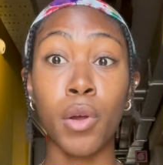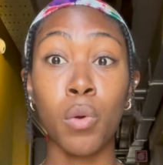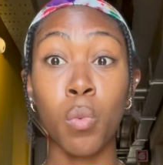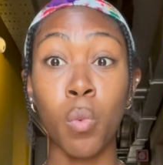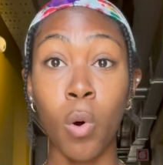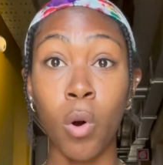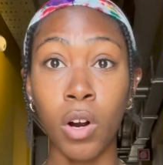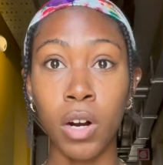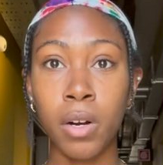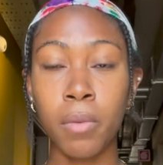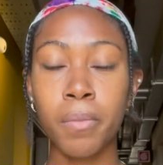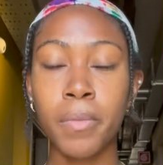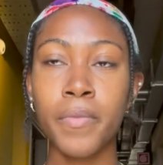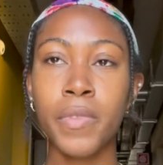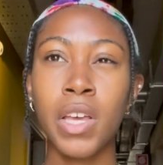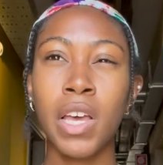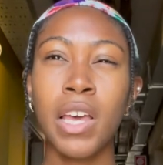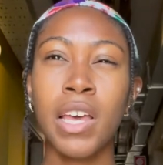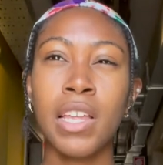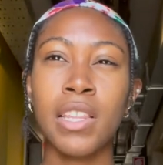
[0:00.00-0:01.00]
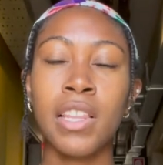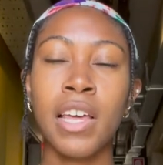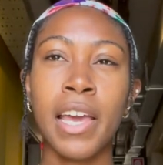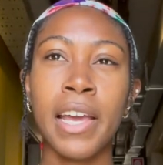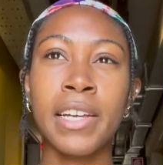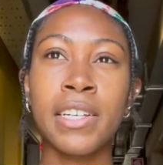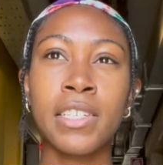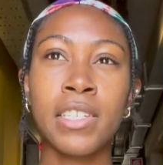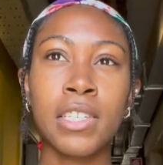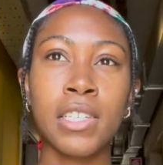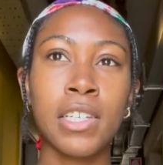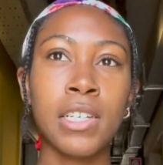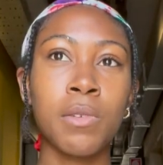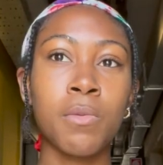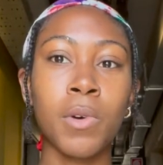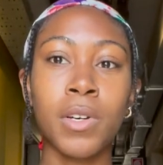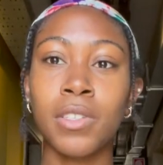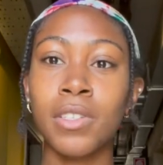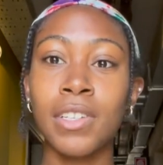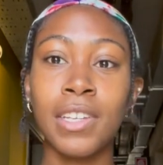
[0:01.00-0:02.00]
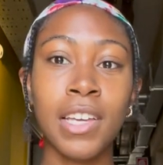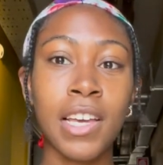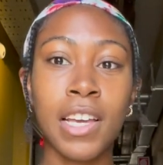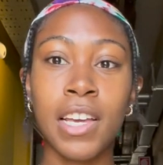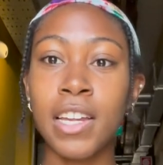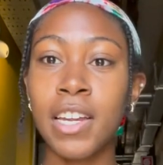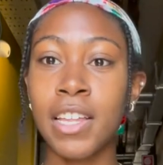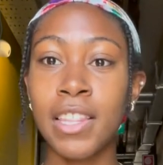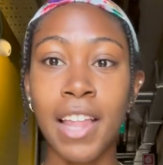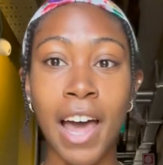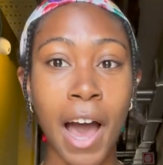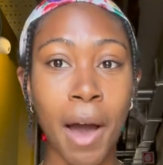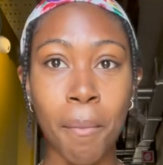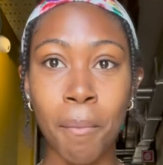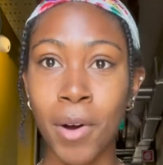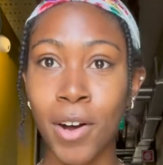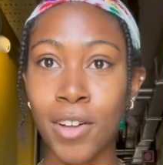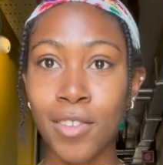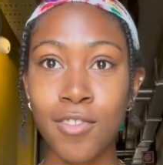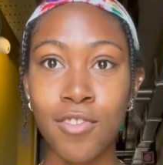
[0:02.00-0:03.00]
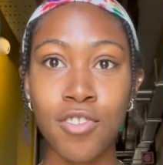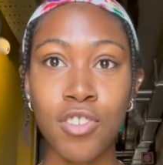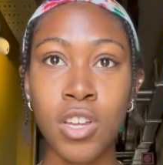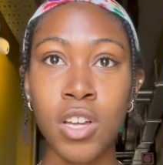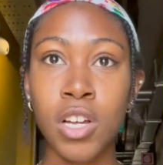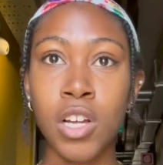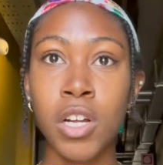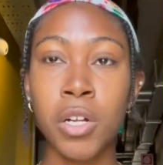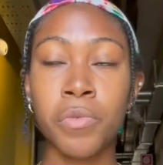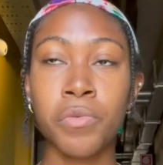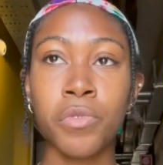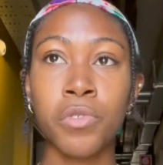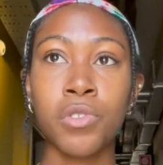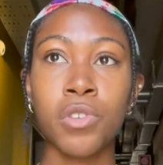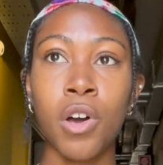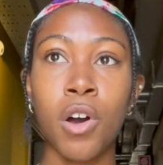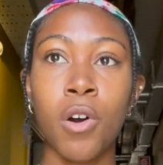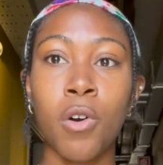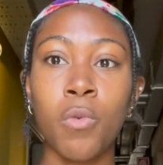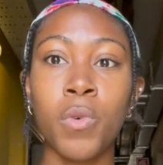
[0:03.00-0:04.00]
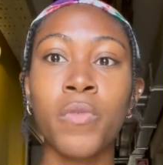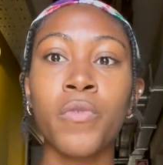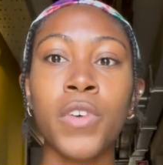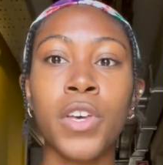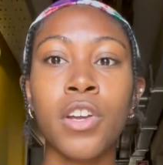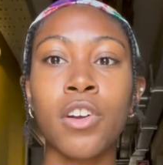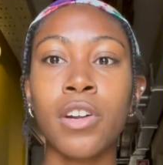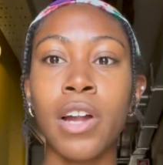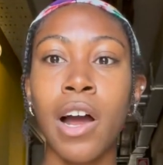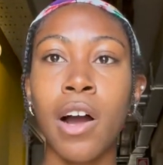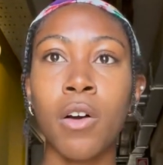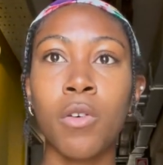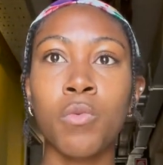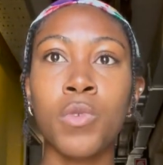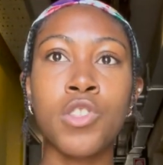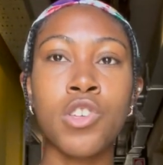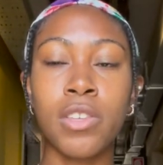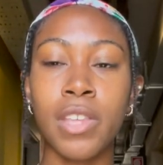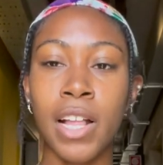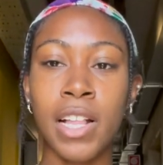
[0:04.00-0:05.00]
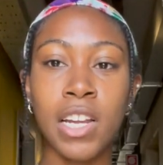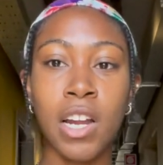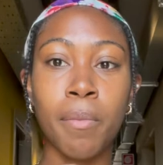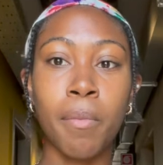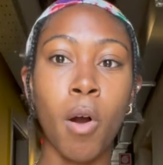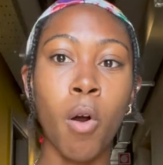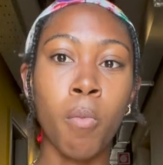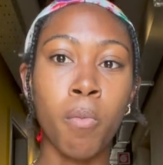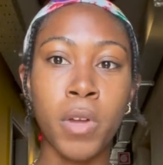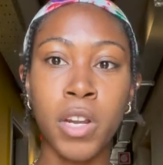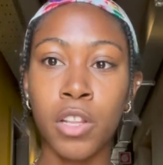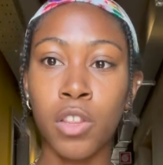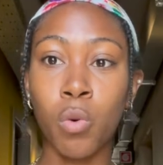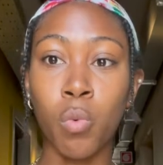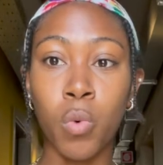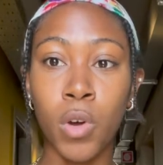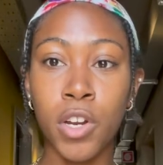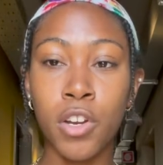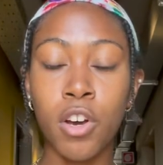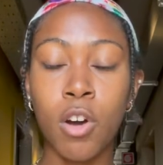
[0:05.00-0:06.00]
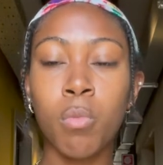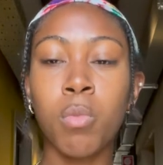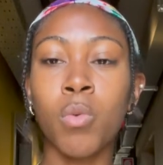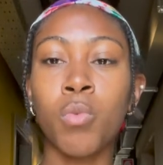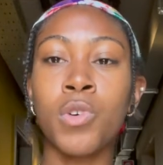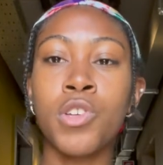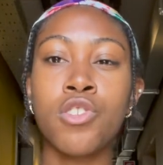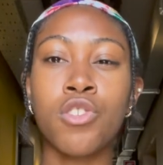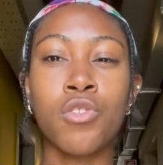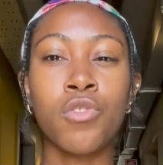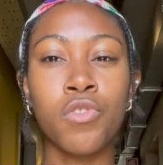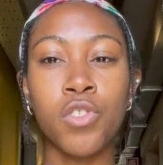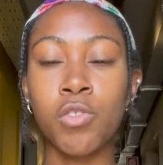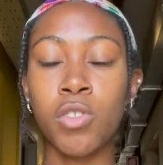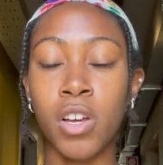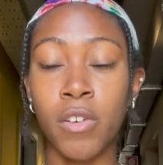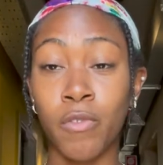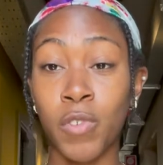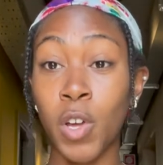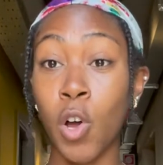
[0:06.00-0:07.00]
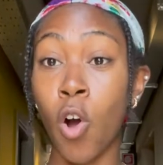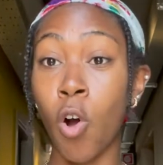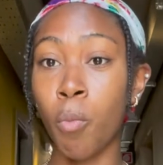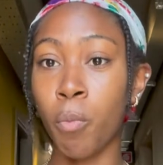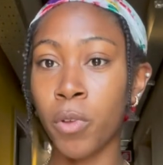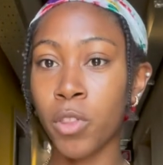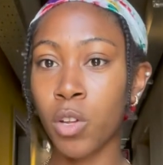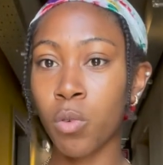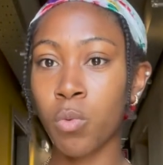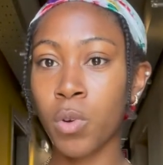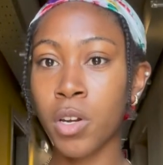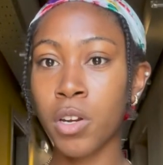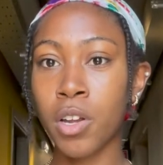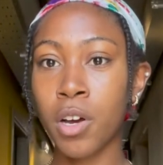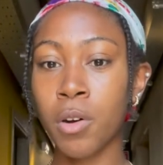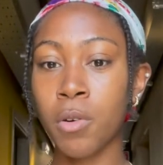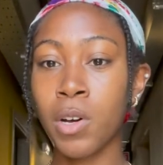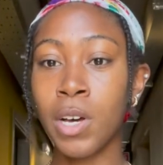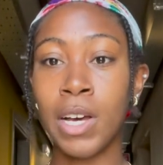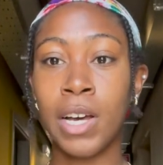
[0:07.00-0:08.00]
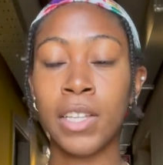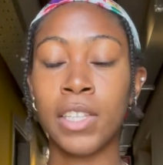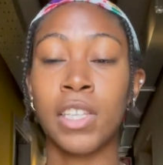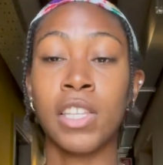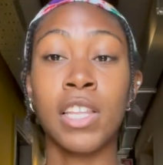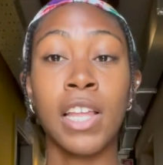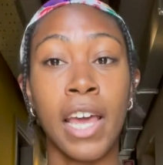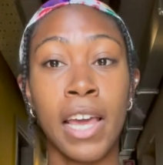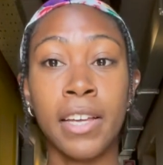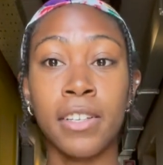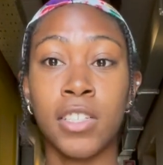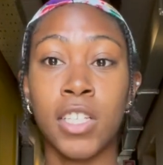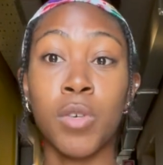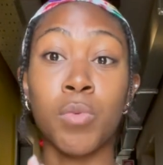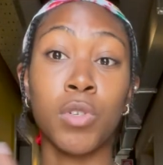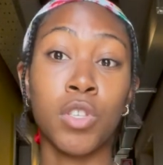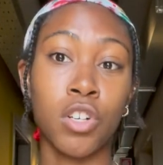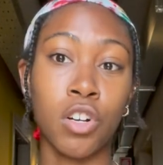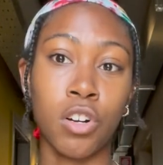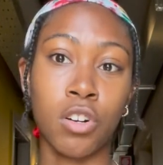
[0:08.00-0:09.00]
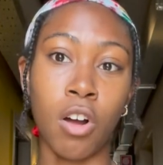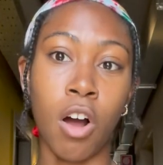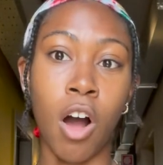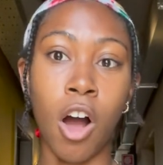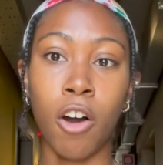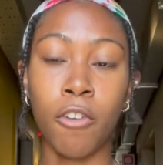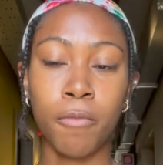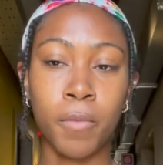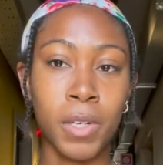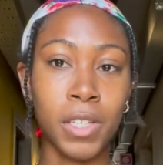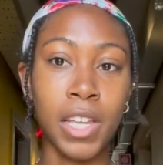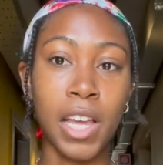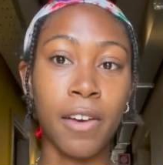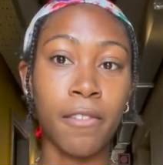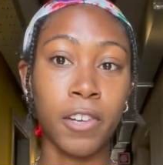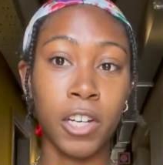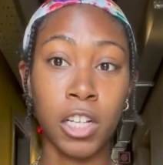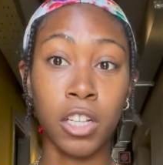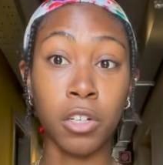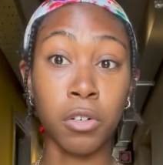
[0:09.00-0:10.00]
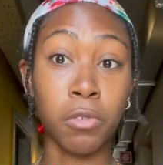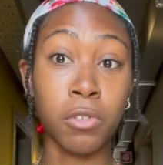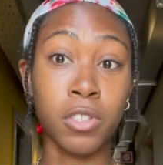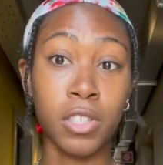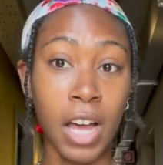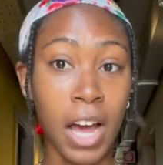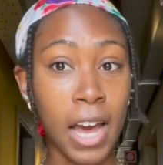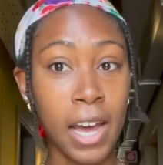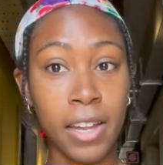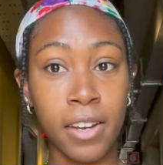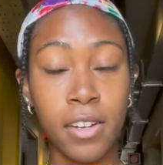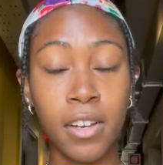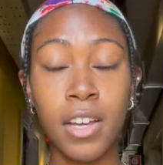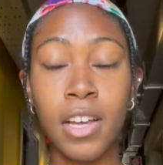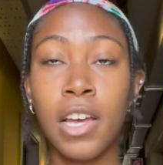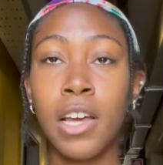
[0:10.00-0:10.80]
warm. The AC wasn't kicking in that much. So we figured out, we just ended up opening the window, but we just knew that if we opened the window, the AC would turn off because they have like a little sign.